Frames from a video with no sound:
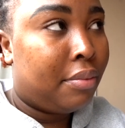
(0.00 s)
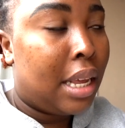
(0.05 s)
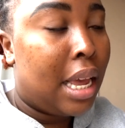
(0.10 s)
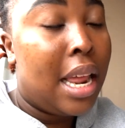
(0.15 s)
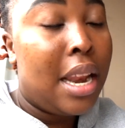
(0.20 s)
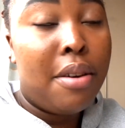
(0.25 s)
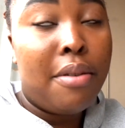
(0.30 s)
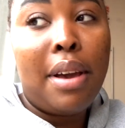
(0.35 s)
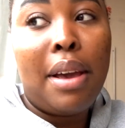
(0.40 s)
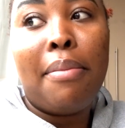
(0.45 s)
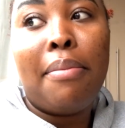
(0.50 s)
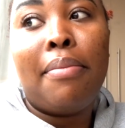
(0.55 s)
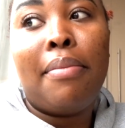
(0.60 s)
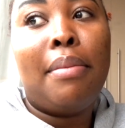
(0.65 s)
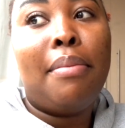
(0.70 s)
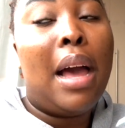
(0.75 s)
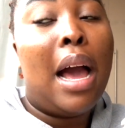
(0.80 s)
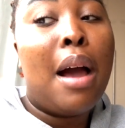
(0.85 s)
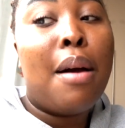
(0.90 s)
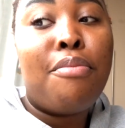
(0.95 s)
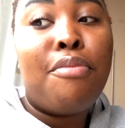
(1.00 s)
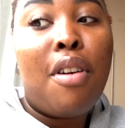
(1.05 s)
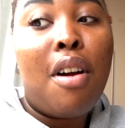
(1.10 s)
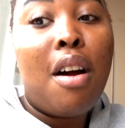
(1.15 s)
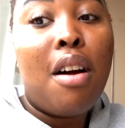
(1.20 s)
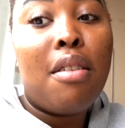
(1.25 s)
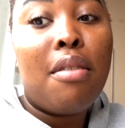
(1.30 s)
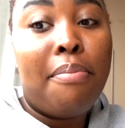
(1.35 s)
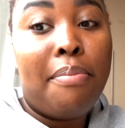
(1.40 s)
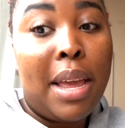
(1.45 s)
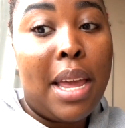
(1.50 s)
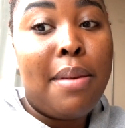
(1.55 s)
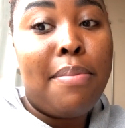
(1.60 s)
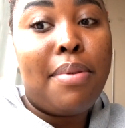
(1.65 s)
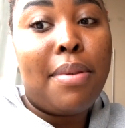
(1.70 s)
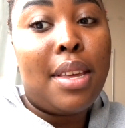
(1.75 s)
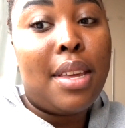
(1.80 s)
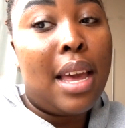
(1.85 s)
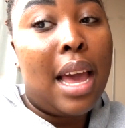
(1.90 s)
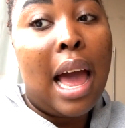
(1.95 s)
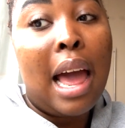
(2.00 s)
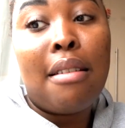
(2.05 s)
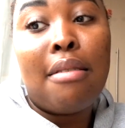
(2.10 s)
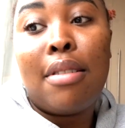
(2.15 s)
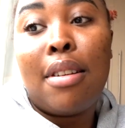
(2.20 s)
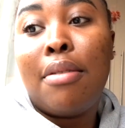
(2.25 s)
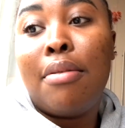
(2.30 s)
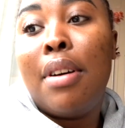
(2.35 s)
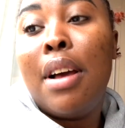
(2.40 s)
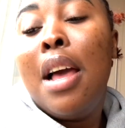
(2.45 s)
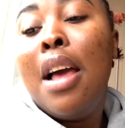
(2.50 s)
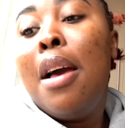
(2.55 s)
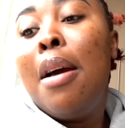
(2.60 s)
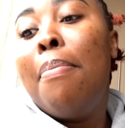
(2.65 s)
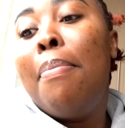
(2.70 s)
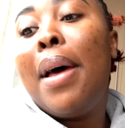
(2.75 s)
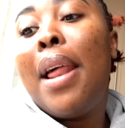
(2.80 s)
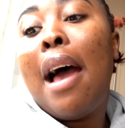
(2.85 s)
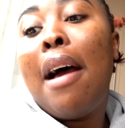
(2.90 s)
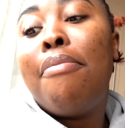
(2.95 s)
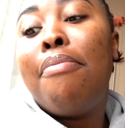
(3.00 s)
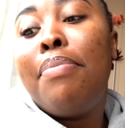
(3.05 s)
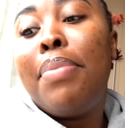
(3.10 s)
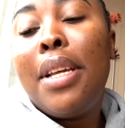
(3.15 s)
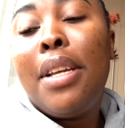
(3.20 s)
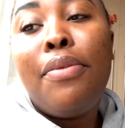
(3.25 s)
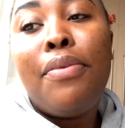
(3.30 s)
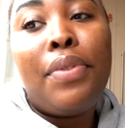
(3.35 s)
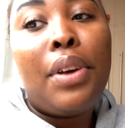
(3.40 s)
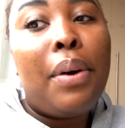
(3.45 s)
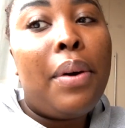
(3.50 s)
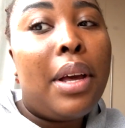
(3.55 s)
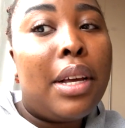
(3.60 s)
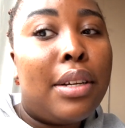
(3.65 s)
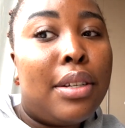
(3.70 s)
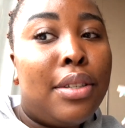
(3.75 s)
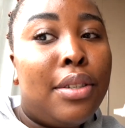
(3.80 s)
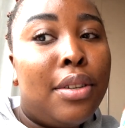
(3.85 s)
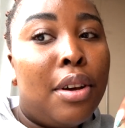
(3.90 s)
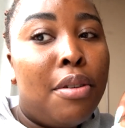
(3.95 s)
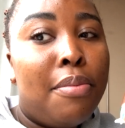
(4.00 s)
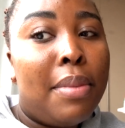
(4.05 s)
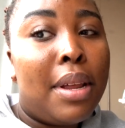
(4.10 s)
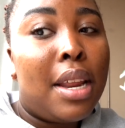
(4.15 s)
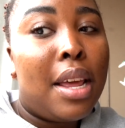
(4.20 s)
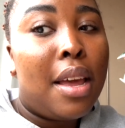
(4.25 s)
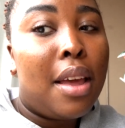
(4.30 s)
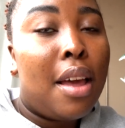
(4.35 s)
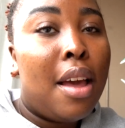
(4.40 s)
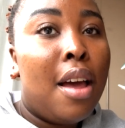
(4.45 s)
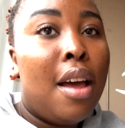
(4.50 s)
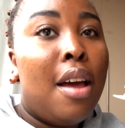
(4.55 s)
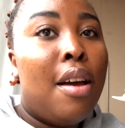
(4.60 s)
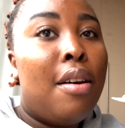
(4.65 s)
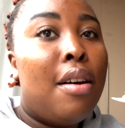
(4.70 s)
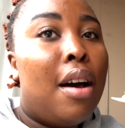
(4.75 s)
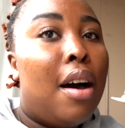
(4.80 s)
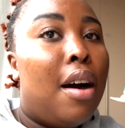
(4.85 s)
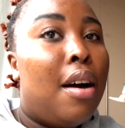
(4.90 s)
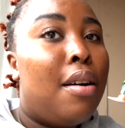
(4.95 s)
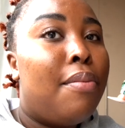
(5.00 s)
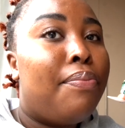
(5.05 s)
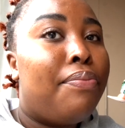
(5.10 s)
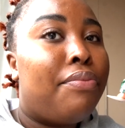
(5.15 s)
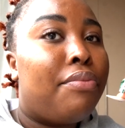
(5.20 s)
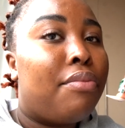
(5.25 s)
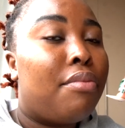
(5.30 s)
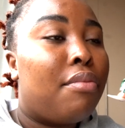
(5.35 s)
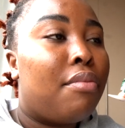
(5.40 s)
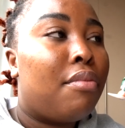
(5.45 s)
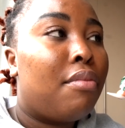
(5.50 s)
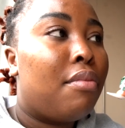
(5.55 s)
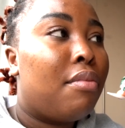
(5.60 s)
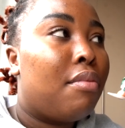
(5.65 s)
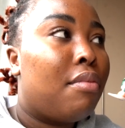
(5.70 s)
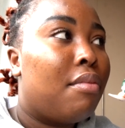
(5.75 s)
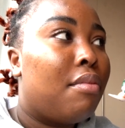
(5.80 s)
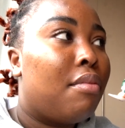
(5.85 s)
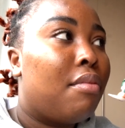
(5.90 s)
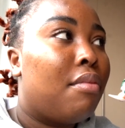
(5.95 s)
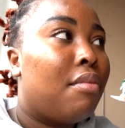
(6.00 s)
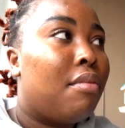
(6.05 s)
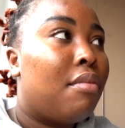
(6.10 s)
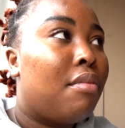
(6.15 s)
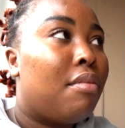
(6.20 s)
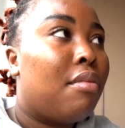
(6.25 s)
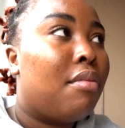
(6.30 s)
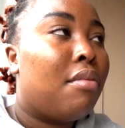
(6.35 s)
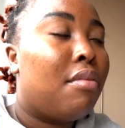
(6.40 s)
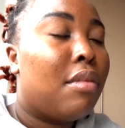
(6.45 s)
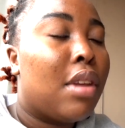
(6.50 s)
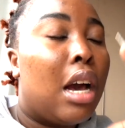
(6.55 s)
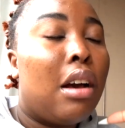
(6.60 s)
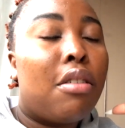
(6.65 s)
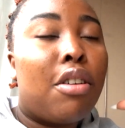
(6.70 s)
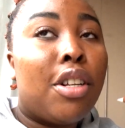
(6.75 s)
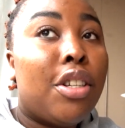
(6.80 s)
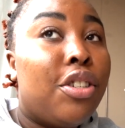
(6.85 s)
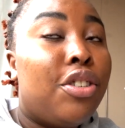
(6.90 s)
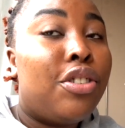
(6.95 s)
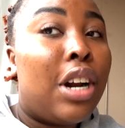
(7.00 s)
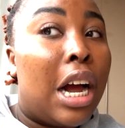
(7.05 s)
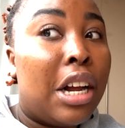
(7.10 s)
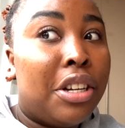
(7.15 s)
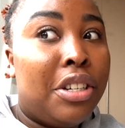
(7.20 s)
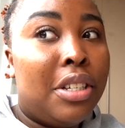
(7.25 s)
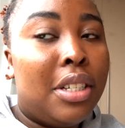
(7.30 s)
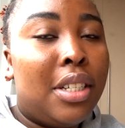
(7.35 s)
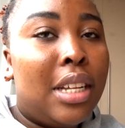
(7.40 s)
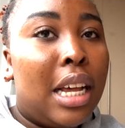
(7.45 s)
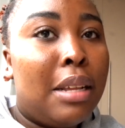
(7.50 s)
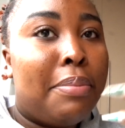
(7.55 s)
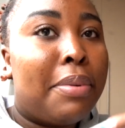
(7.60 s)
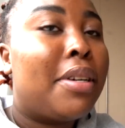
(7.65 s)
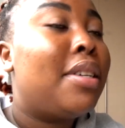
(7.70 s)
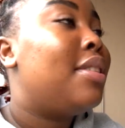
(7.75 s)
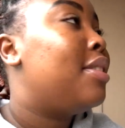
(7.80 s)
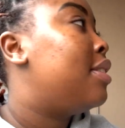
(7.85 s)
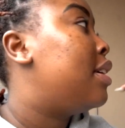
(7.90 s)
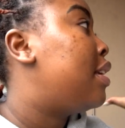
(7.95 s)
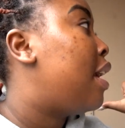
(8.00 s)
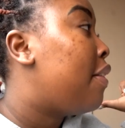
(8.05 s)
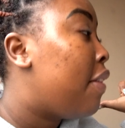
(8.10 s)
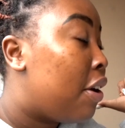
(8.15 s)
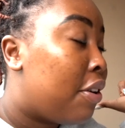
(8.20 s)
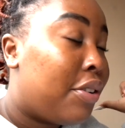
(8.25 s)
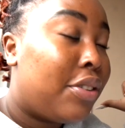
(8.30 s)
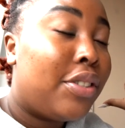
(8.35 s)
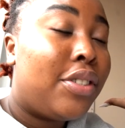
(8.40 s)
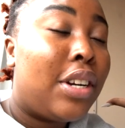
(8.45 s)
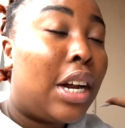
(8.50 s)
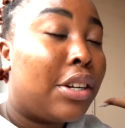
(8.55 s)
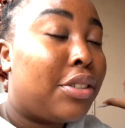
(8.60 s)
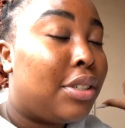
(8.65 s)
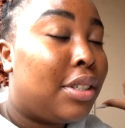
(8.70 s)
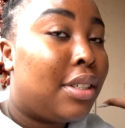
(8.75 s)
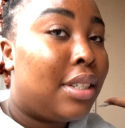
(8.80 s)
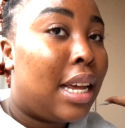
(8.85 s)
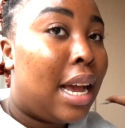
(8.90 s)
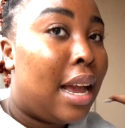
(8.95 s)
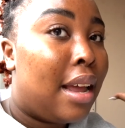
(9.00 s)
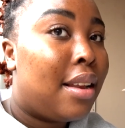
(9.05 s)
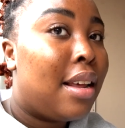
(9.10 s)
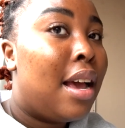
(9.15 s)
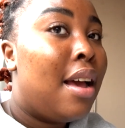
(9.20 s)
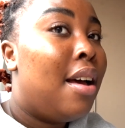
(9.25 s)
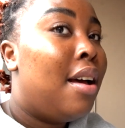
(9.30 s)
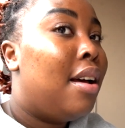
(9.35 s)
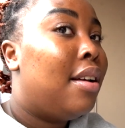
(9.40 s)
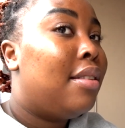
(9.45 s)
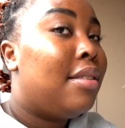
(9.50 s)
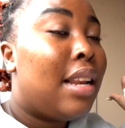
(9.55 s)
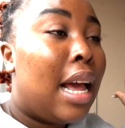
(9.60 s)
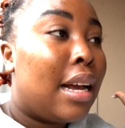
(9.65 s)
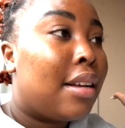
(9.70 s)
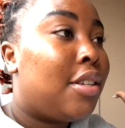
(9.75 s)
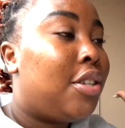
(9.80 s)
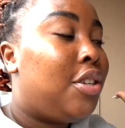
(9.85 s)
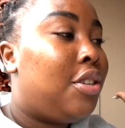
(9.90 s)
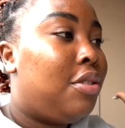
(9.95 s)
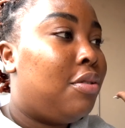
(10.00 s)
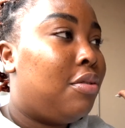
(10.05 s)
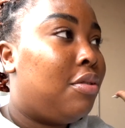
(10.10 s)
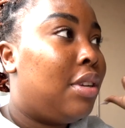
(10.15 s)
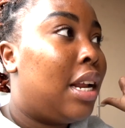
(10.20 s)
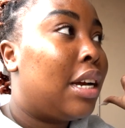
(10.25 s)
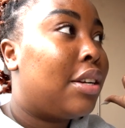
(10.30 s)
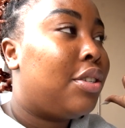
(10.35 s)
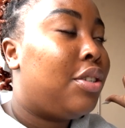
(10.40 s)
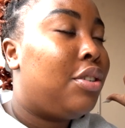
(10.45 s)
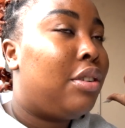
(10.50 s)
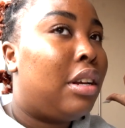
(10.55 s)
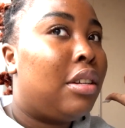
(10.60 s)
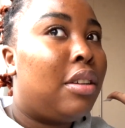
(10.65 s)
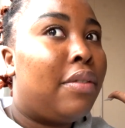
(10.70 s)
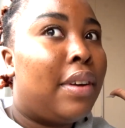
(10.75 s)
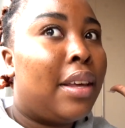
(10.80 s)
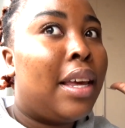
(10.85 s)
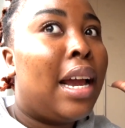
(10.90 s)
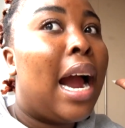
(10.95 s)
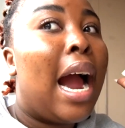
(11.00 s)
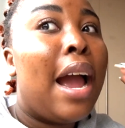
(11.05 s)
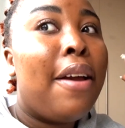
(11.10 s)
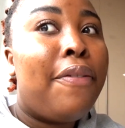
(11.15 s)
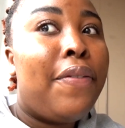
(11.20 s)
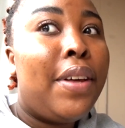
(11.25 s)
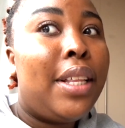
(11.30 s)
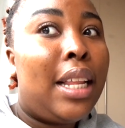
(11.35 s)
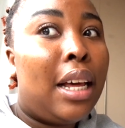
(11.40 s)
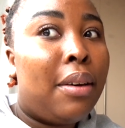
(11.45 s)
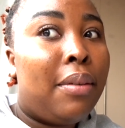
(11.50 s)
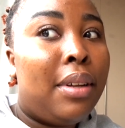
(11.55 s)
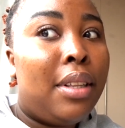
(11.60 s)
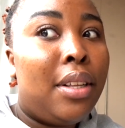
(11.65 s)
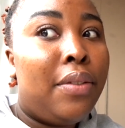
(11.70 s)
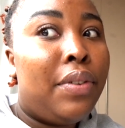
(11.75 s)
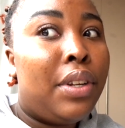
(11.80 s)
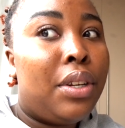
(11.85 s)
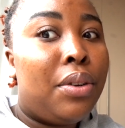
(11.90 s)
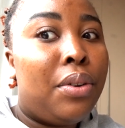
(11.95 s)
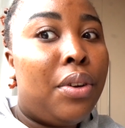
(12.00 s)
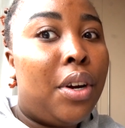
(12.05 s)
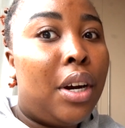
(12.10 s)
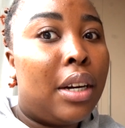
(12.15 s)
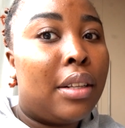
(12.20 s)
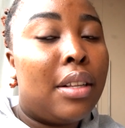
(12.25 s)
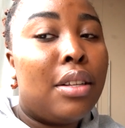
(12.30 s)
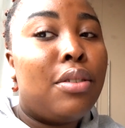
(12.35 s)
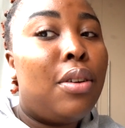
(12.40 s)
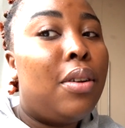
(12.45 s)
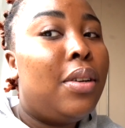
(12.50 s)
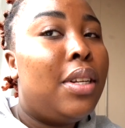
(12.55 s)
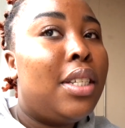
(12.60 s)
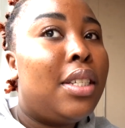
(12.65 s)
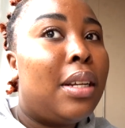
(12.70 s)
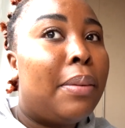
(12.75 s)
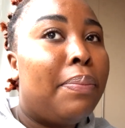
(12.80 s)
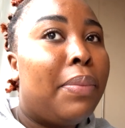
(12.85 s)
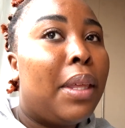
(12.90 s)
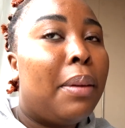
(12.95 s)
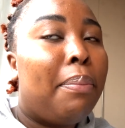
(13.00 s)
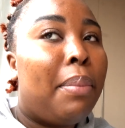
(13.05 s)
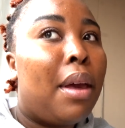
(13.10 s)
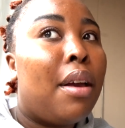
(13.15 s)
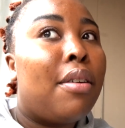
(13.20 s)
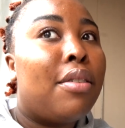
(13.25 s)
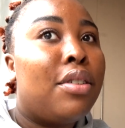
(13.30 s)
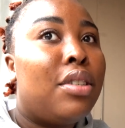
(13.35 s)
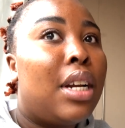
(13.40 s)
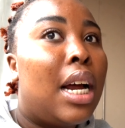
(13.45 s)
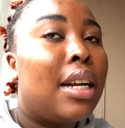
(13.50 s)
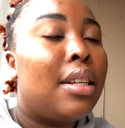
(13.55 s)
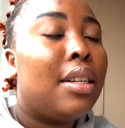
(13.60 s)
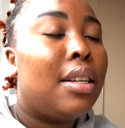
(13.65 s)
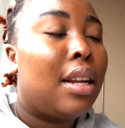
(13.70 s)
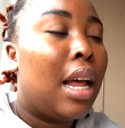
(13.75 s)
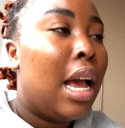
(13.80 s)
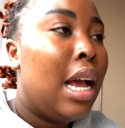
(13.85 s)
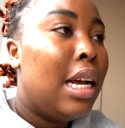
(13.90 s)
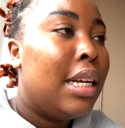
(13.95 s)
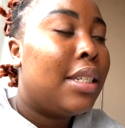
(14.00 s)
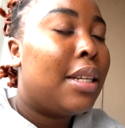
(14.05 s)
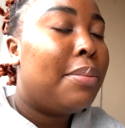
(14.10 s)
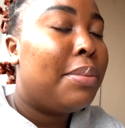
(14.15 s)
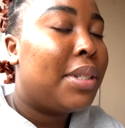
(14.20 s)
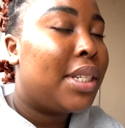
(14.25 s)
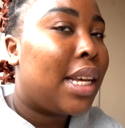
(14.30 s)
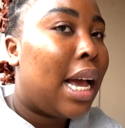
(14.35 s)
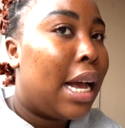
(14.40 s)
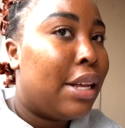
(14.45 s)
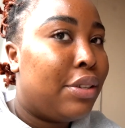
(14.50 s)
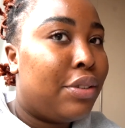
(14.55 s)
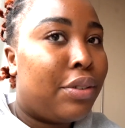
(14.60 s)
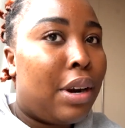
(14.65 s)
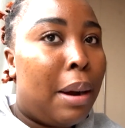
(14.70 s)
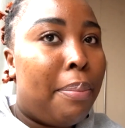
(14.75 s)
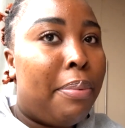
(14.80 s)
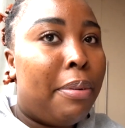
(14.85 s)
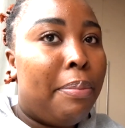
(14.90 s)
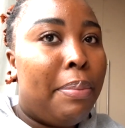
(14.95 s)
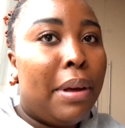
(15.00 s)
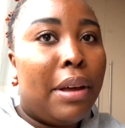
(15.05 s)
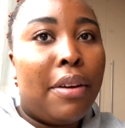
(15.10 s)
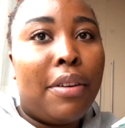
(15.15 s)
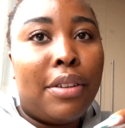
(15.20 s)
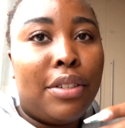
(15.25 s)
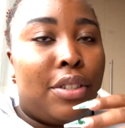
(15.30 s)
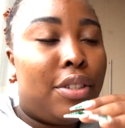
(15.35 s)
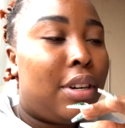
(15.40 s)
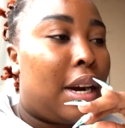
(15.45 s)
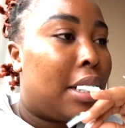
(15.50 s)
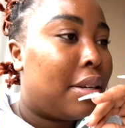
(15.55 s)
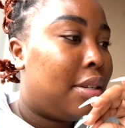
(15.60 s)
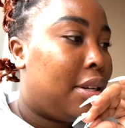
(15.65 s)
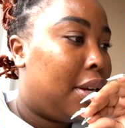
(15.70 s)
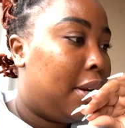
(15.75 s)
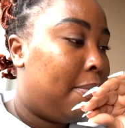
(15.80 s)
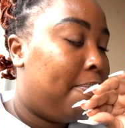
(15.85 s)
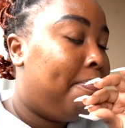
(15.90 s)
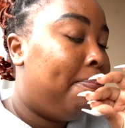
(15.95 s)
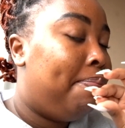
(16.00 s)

Anyway, I'm wrong, maybe, I don't know, but I've been viewing so many um construction sites, because there's another construction site next to next to us over here. I feel like living in New York, there's always something being constructed, some skyscraper being constructed.